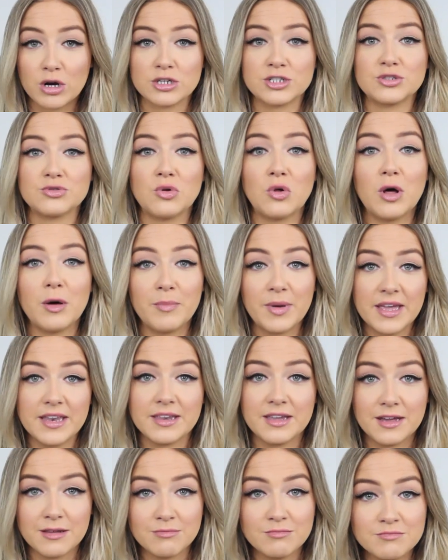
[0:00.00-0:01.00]
personal
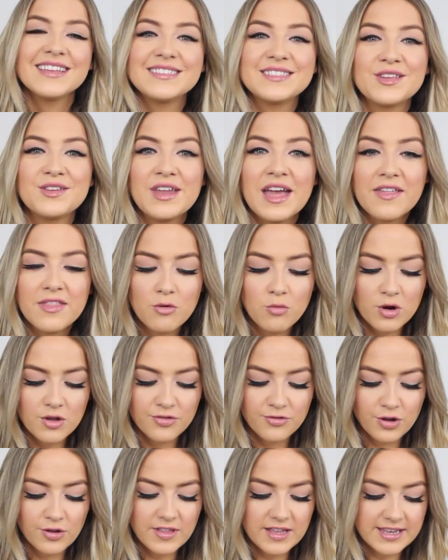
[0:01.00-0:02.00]
opinion. So now that
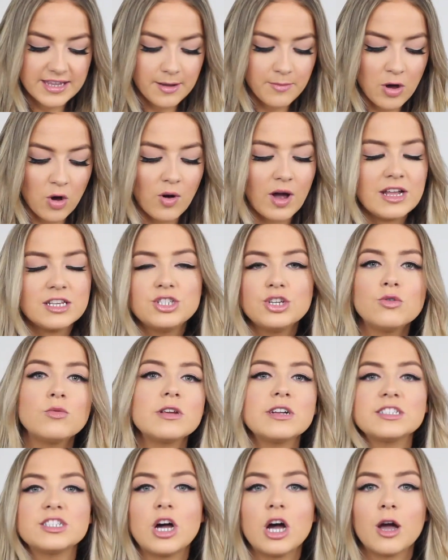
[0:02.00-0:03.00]
we're through the demo, I do
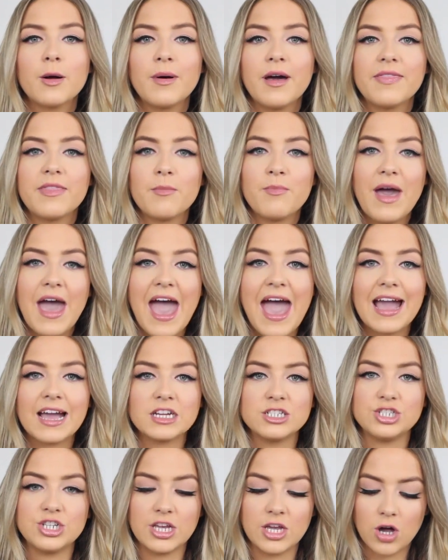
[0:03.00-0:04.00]
want to talk about the
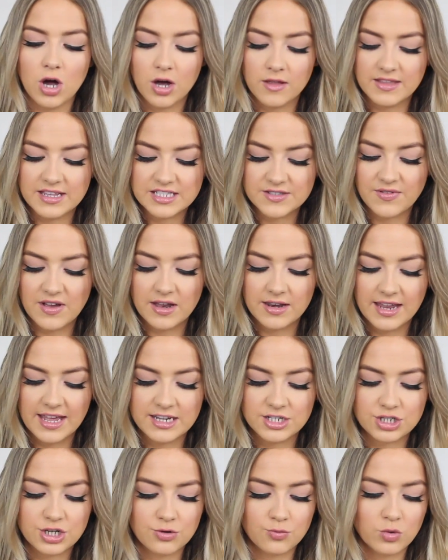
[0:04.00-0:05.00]
packaging on this
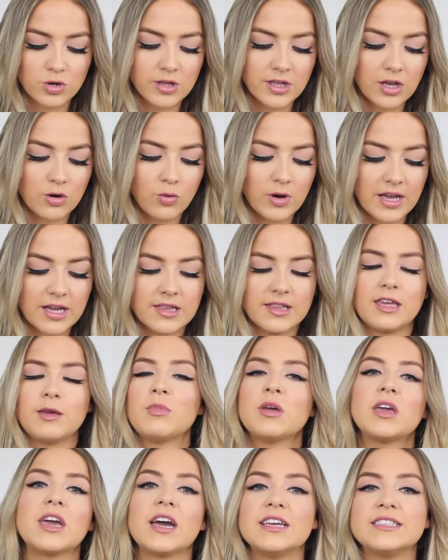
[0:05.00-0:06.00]
foundation really quickly,
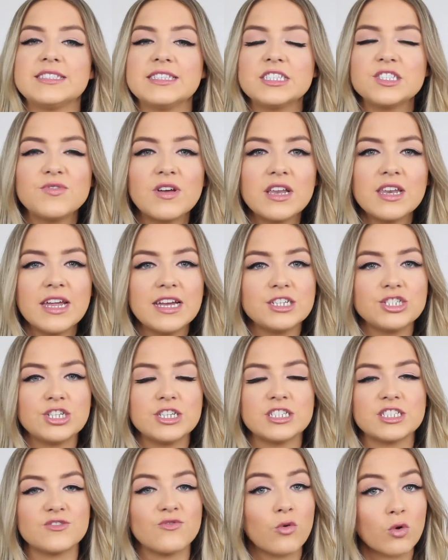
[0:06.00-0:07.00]
because this
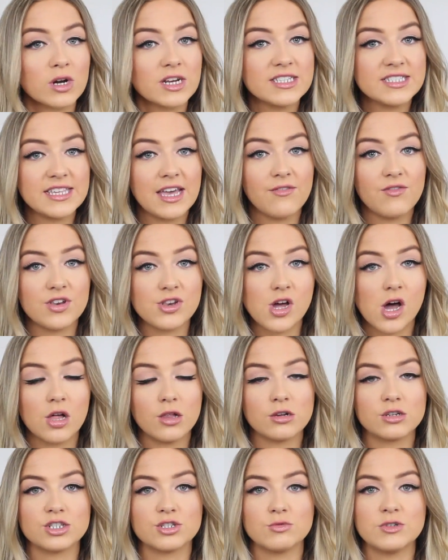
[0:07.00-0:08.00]
foundation is
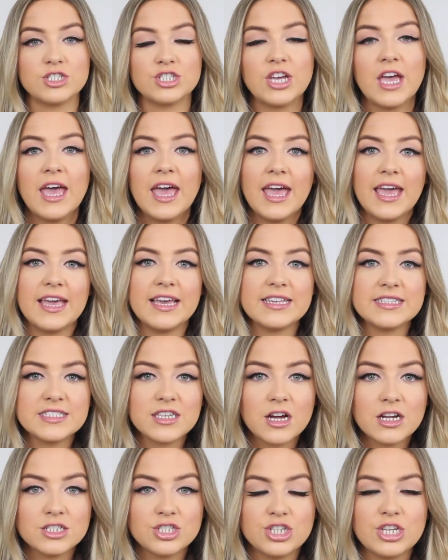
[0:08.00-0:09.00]
$47, which is
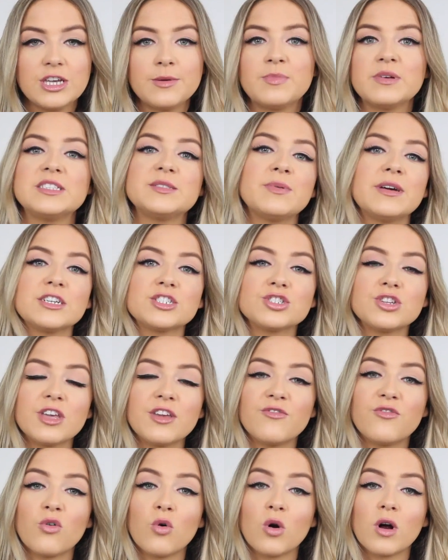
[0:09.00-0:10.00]
not cheap,
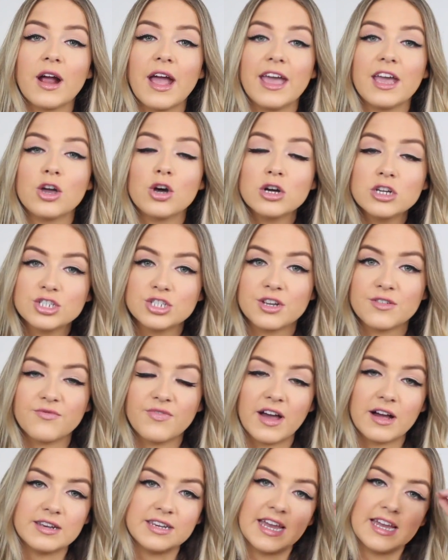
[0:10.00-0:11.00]
especially for a cushion
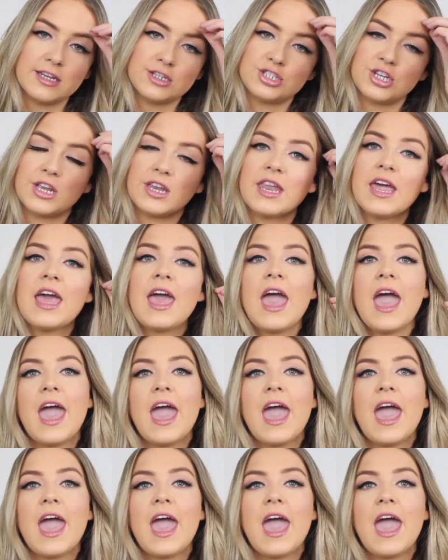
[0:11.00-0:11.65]
foundation.